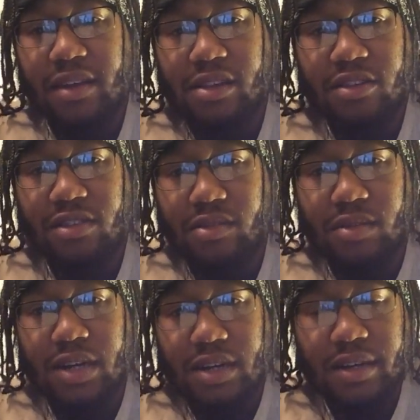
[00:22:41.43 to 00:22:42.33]
look so
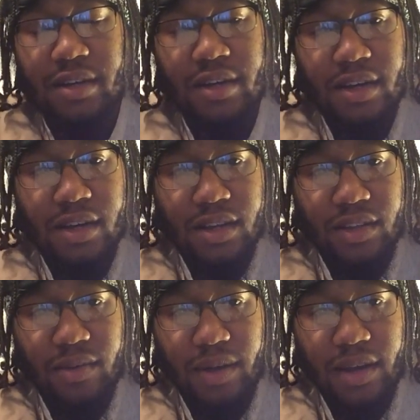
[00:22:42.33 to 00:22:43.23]
good
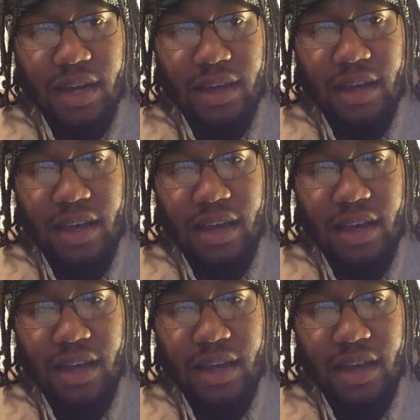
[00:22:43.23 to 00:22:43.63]
to where